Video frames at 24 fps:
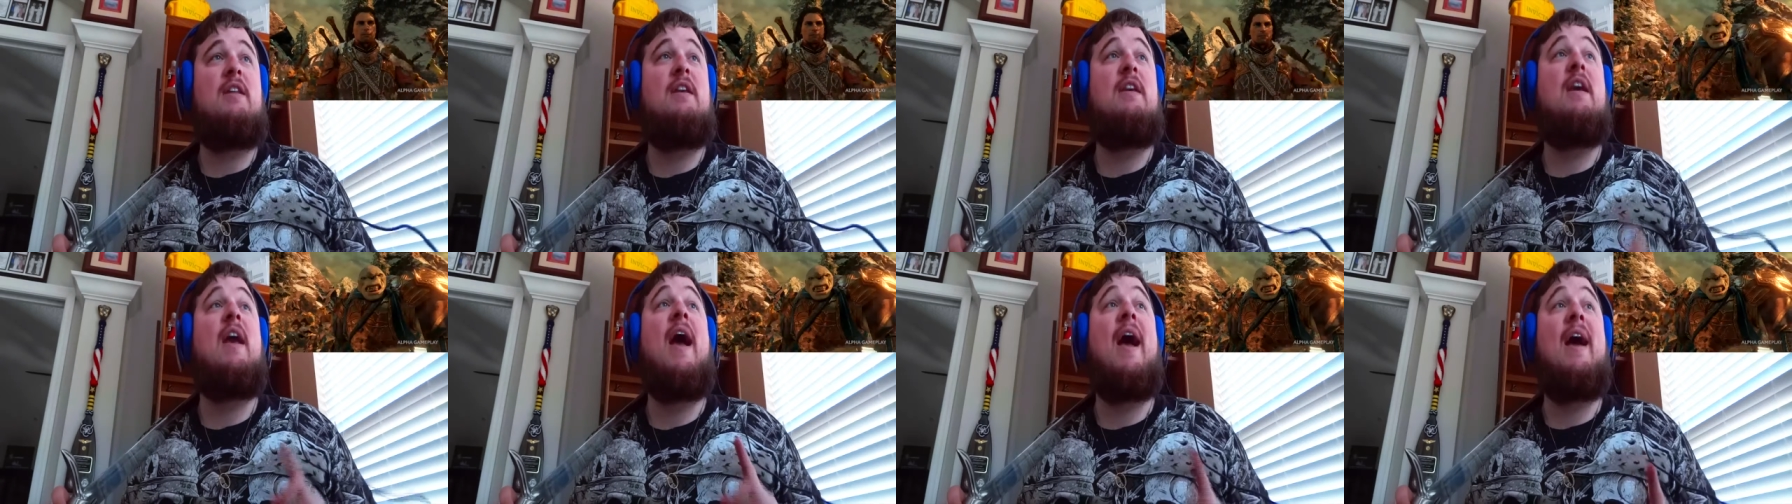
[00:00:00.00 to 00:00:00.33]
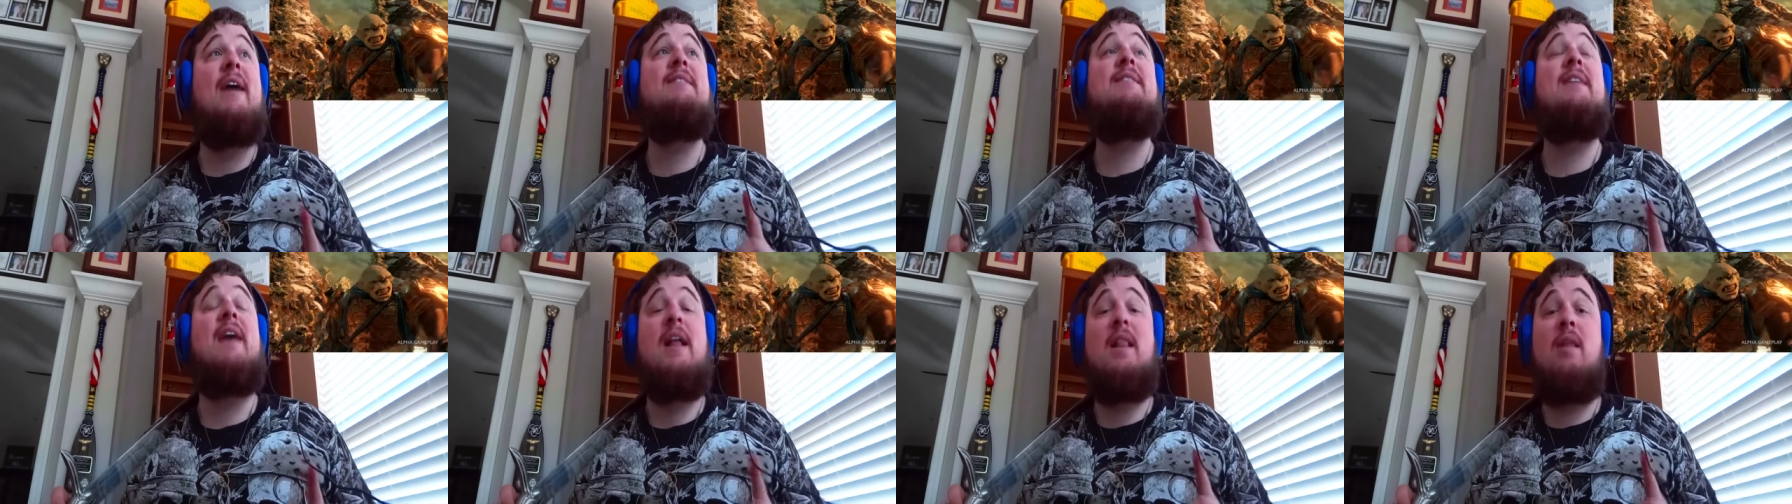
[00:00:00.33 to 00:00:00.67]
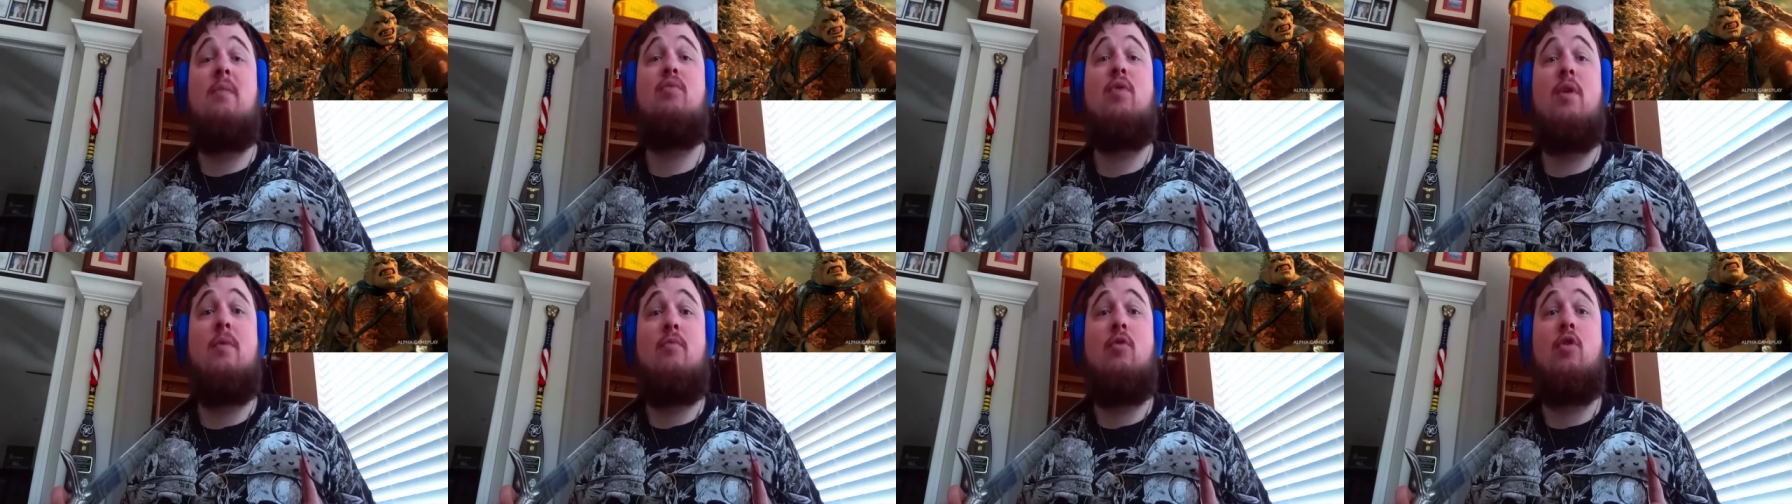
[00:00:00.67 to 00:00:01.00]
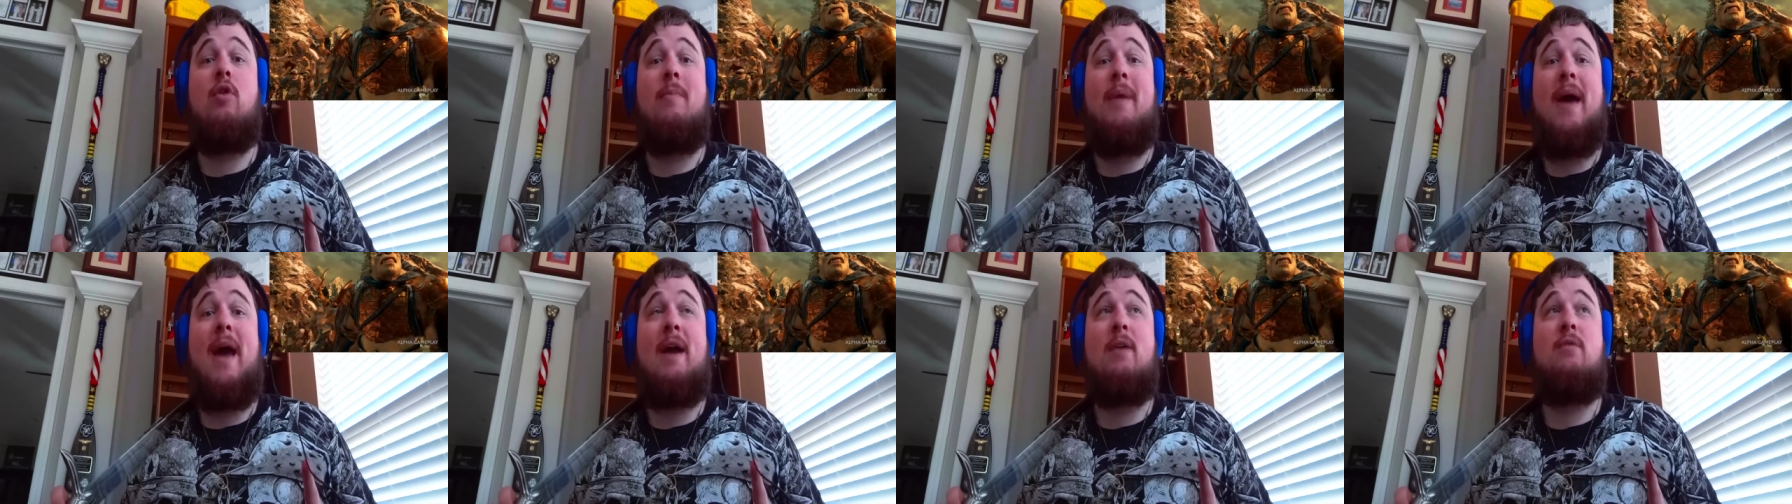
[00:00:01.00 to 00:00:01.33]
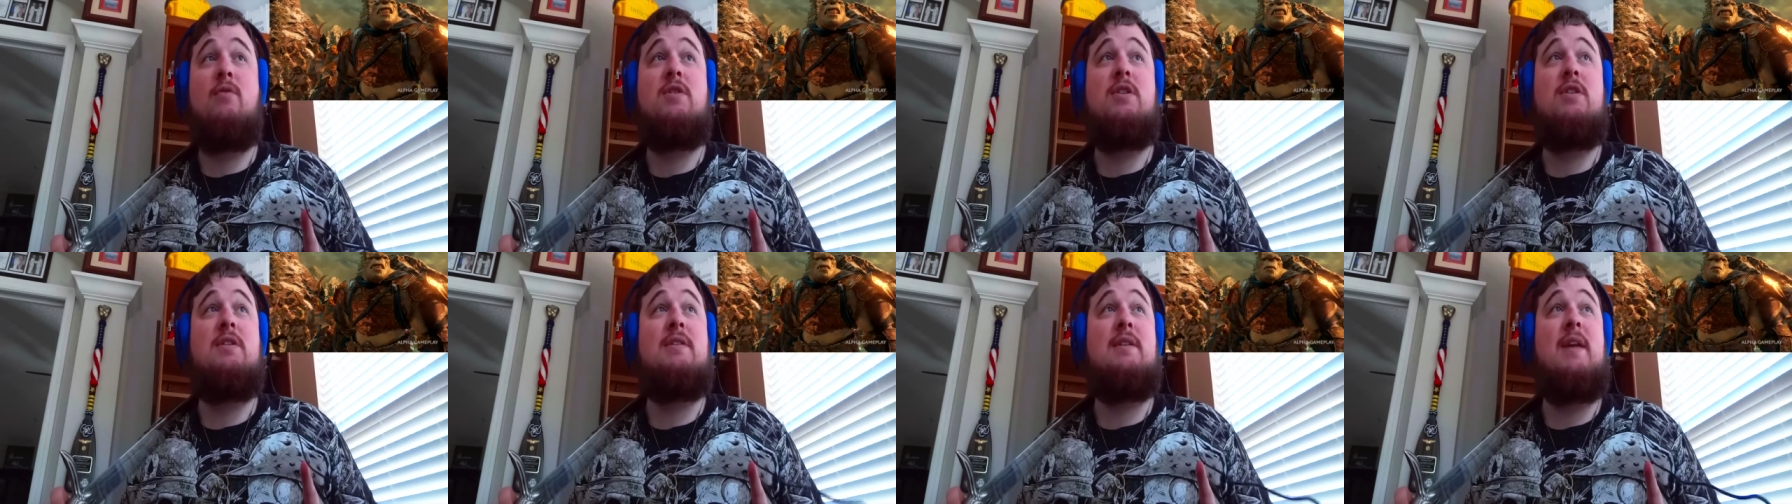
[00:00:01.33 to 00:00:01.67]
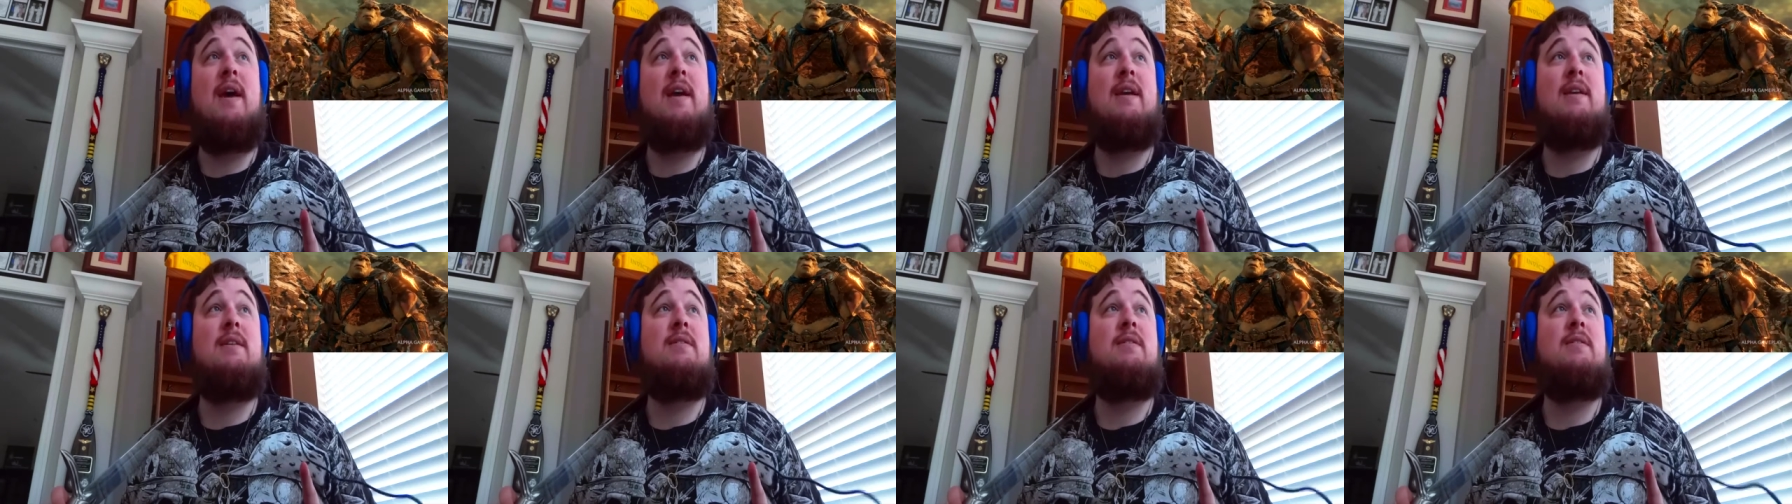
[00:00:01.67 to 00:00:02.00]
He has Celebrimbor back, which is
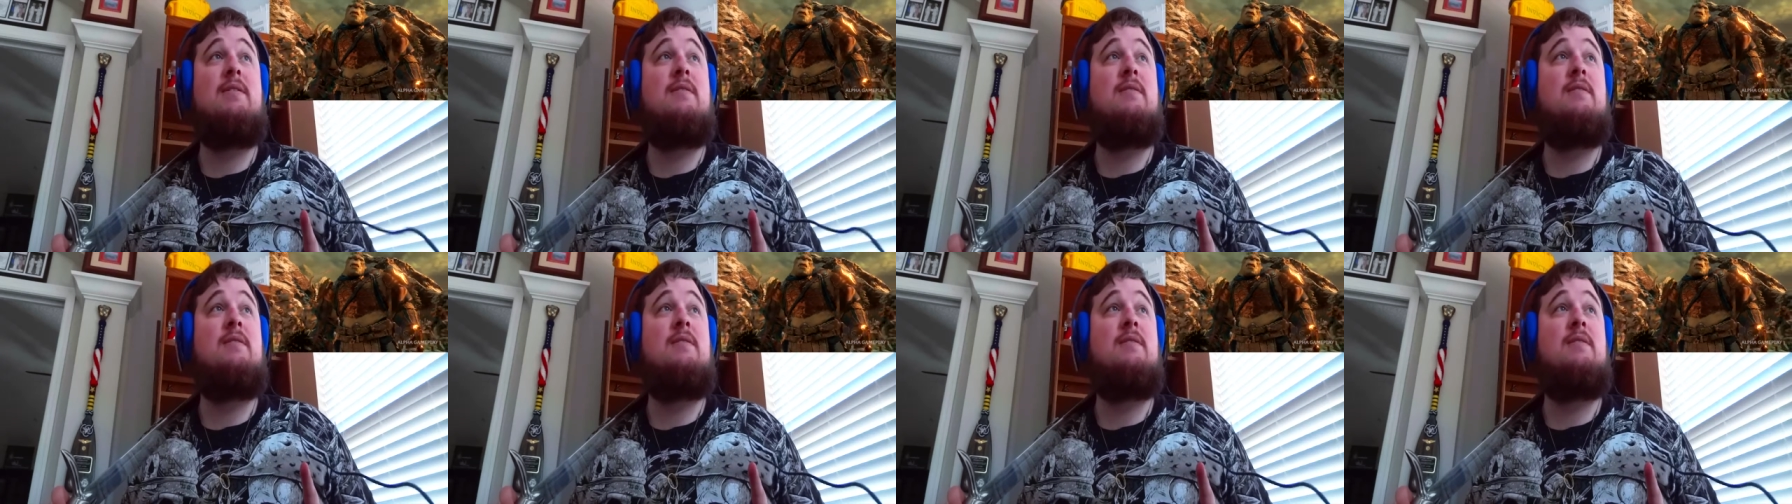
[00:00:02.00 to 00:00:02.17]
nice.